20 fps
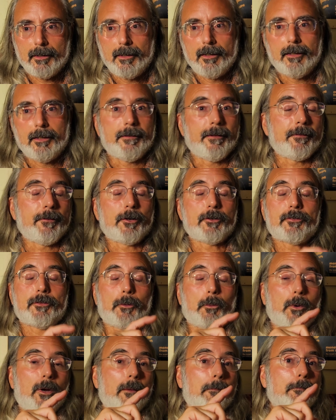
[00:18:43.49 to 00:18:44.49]
Then there's the
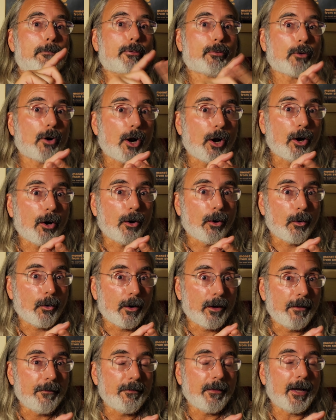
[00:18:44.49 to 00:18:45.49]
Wiim Pro,
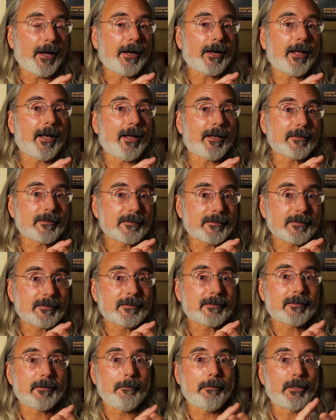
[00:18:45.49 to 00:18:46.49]
and that has
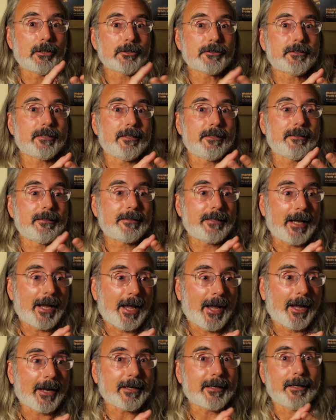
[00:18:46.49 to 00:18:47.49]
the built-in
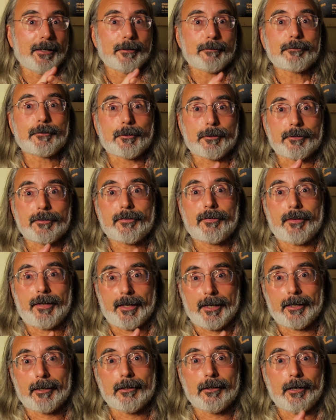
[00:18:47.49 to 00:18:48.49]
DAC and, of course, the
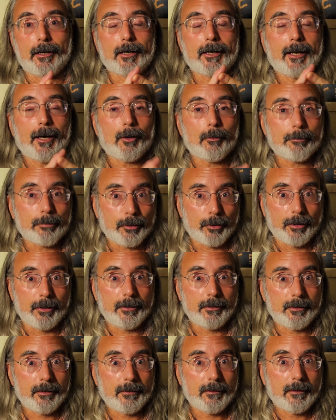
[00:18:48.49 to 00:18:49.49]
analog output.
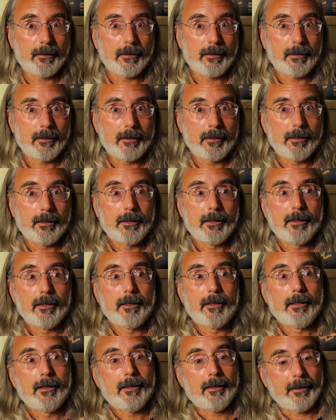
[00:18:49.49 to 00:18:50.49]

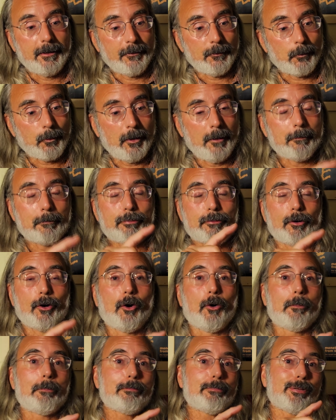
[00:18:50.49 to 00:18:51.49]
And the Wiim
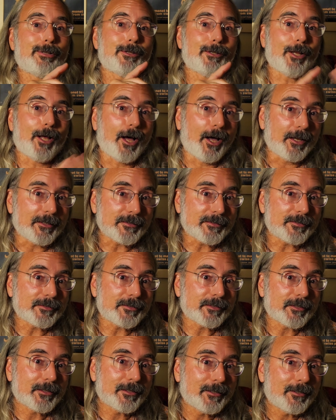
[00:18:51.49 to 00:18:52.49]
Pro
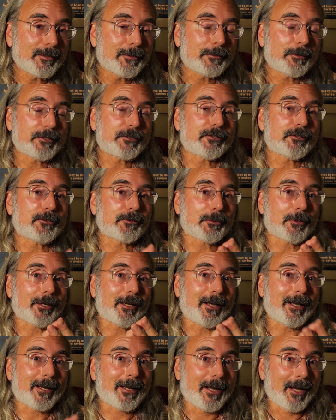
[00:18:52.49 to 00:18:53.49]
Plus, which is what
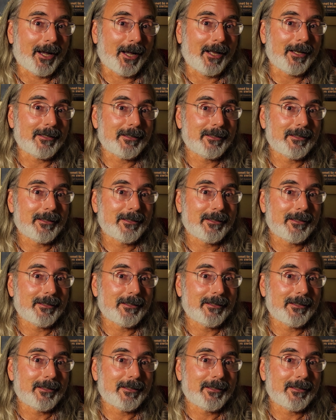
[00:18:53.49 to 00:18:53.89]
I got,